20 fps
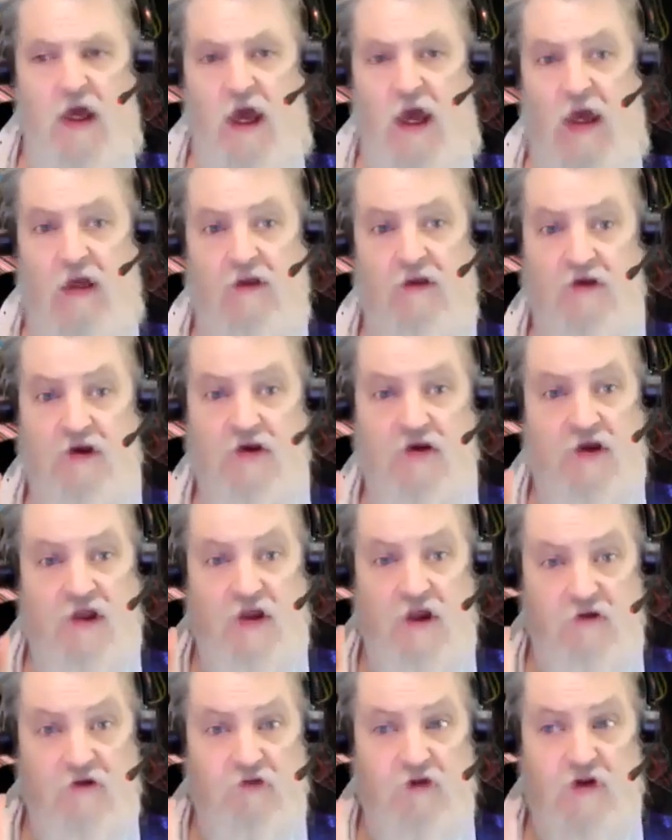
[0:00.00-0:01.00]
And this is the
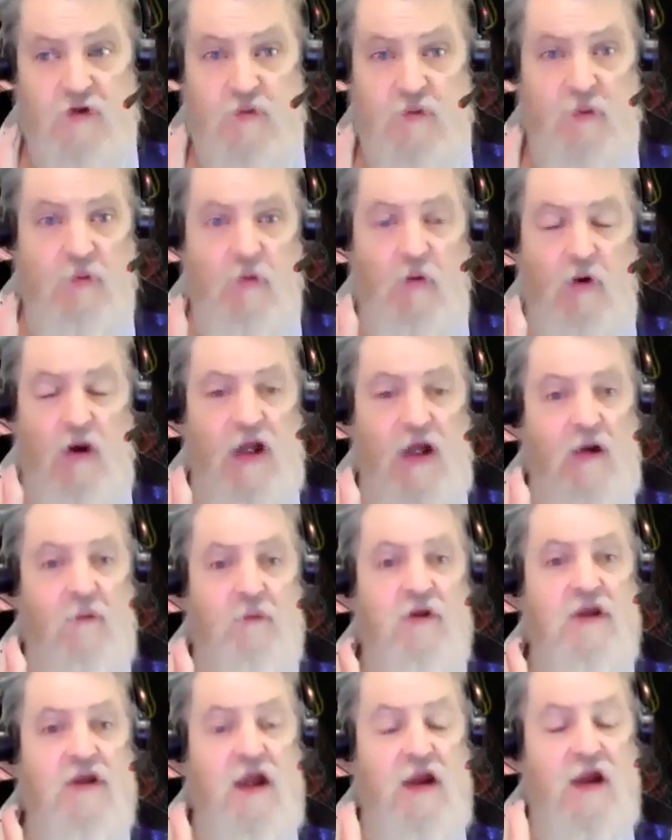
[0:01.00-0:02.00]
difference. People want to come
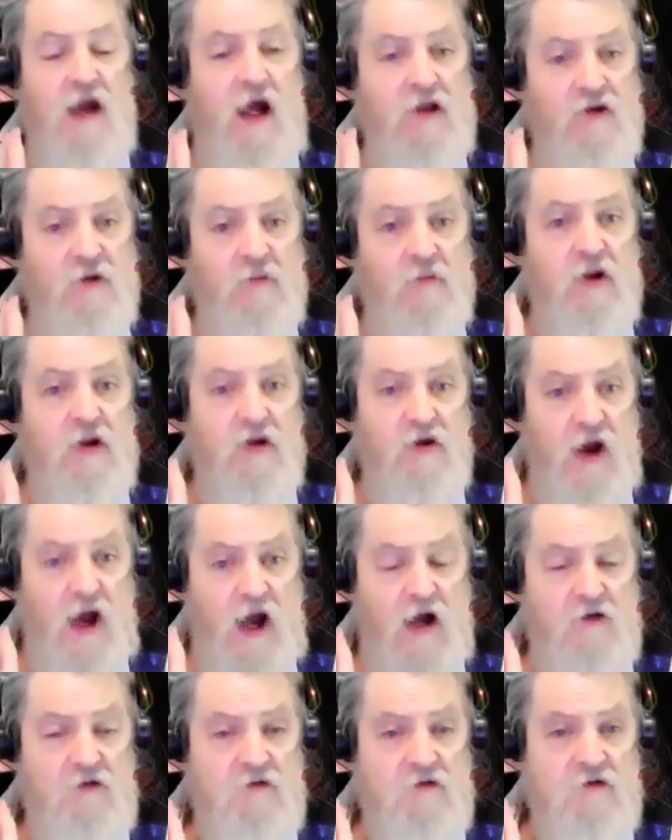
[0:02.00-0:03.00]
and tell you how to build your
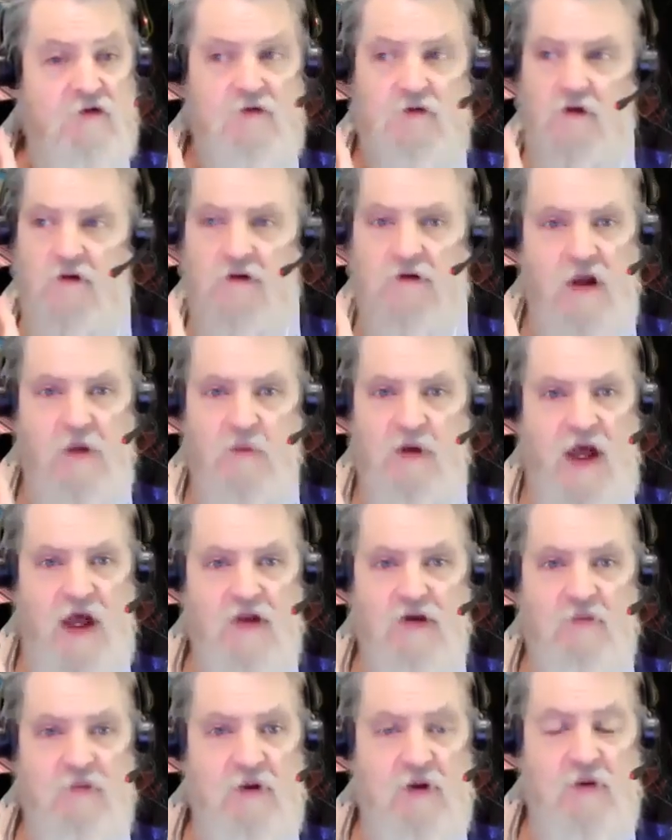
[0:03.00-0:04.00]
house. Don't tell me how
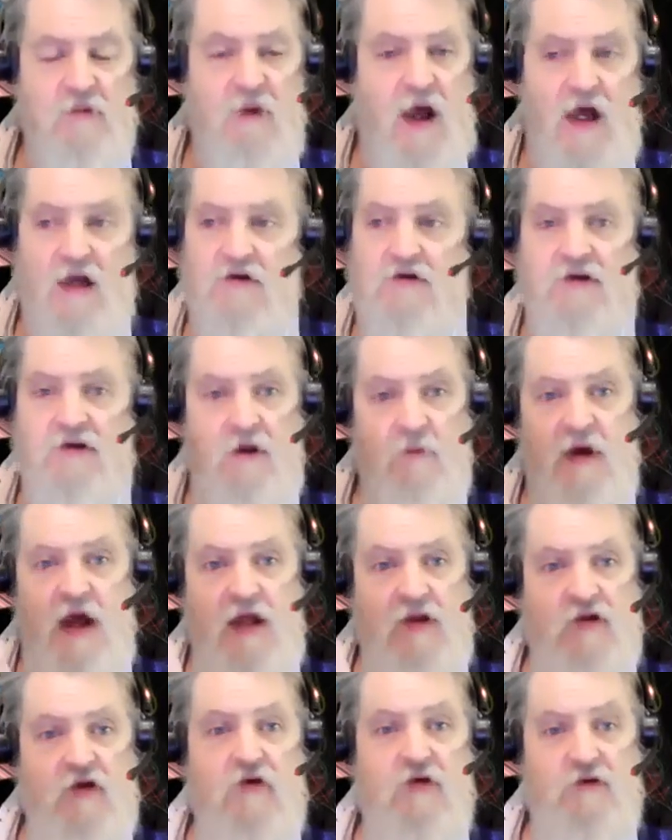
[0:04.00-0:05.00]
to build my house. Tell me
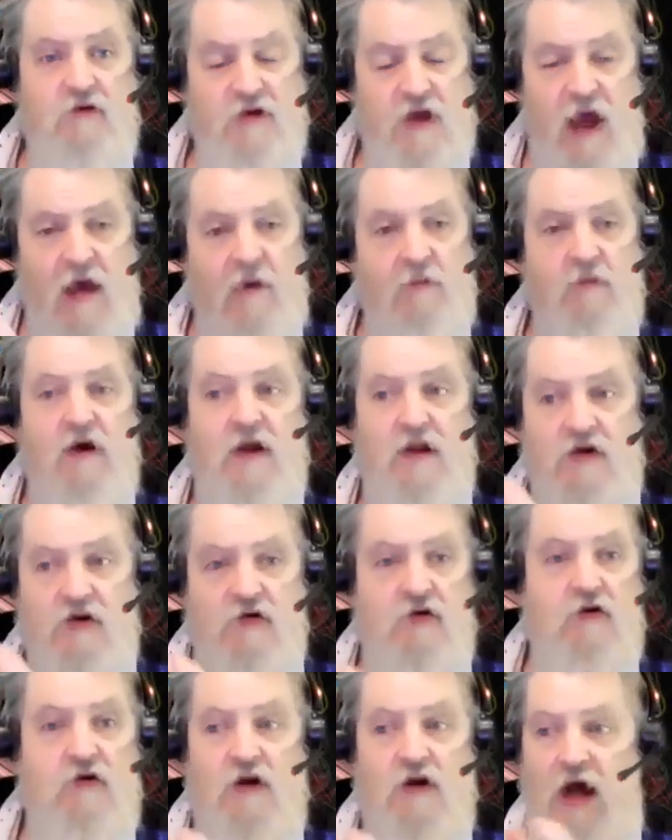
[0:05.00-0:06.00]
how to use a hammer and a
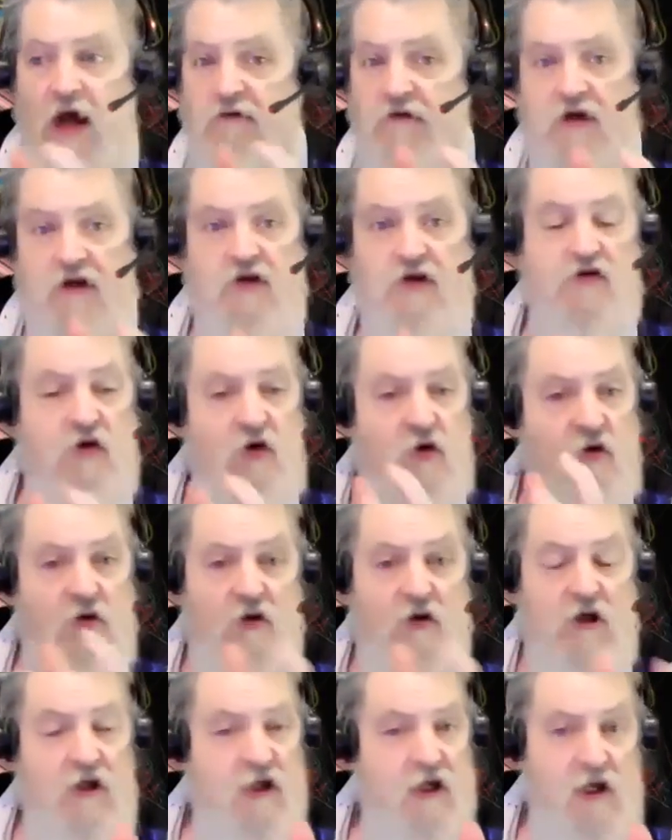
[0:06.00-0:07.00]
screwdriver and a
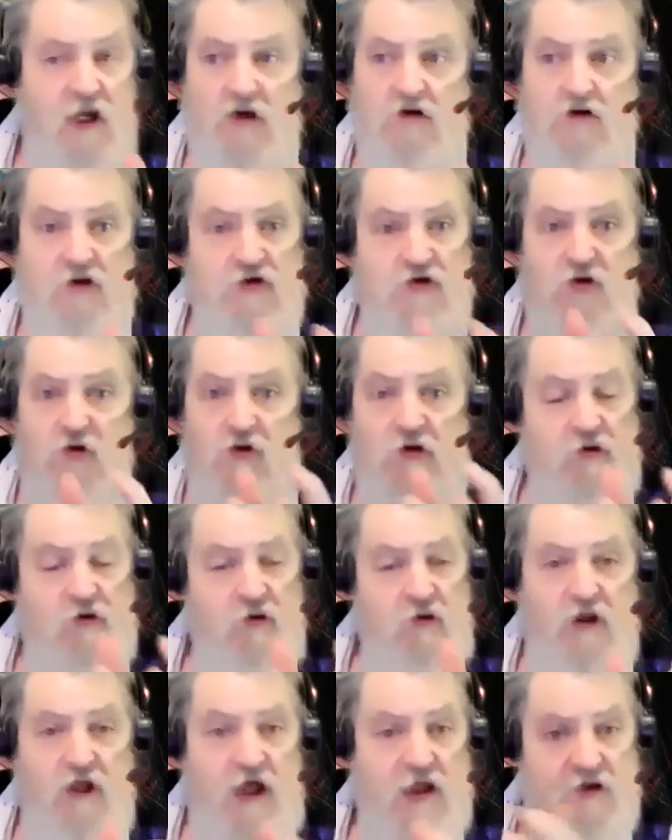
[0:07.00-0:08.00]
saw and an electric saw and
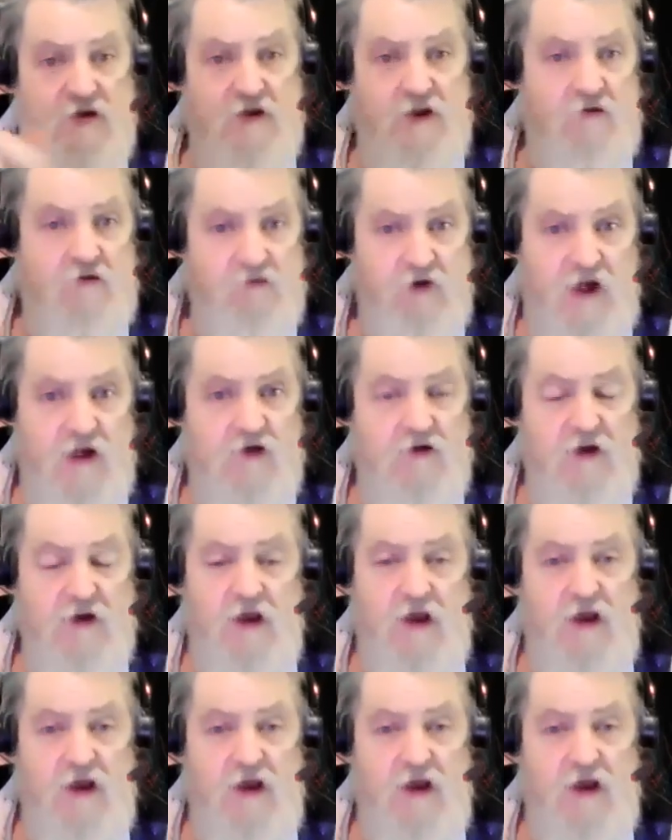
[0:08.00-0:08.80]
all the other stuff, right?